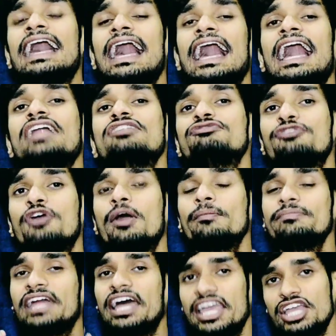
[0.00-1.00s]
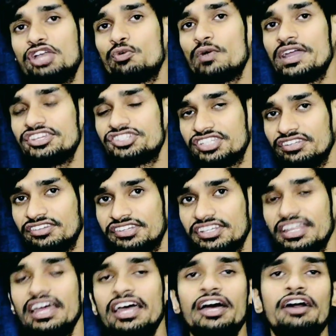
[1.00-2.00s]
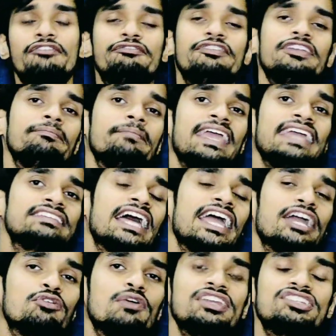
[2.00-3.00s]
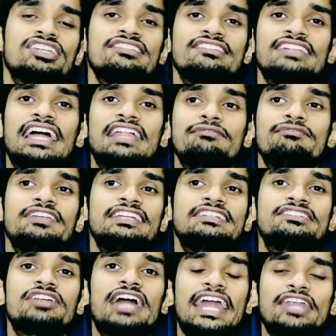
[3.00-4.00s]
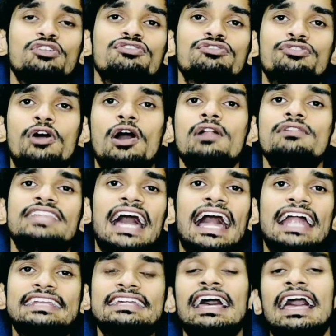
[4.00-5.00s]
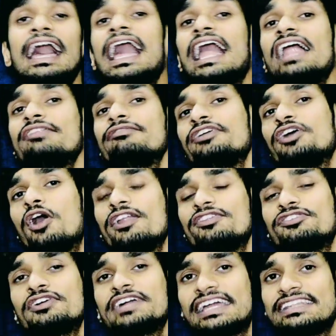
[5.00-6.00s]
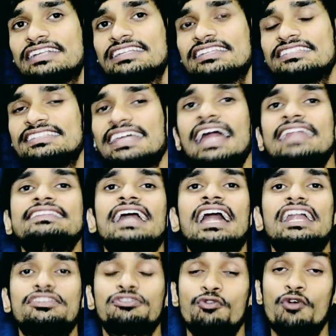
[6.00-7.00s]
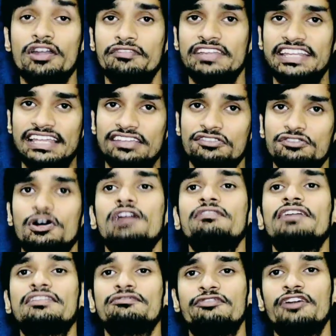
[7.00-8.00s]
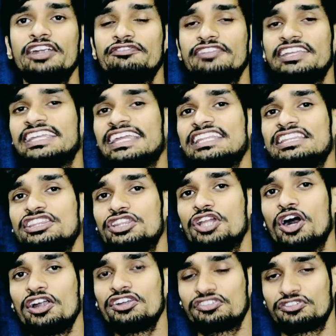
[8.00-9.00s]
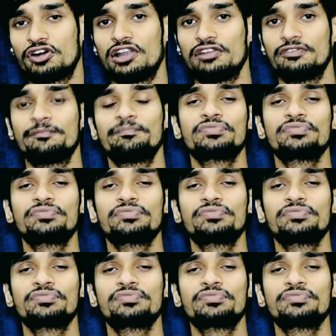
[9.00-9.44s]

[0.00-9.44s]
and form the equations. We make the equations and we try to solve that, and we also can understand that what we can solve and what we cannot solve.